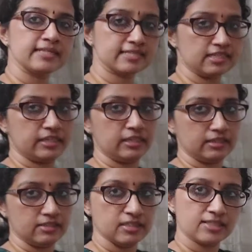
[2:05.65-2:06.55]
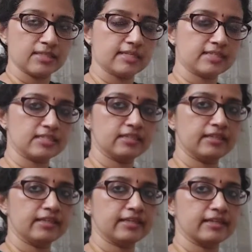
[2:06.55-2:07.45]

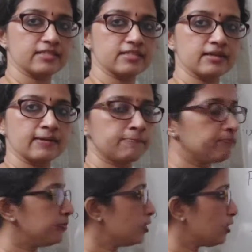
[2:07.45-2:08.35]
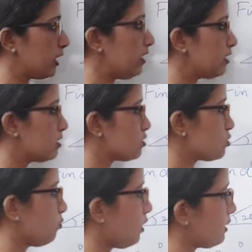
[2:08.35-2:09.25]
63 degrees. Okay,
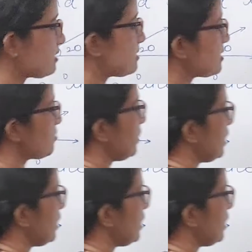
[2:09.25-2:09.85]
so what does this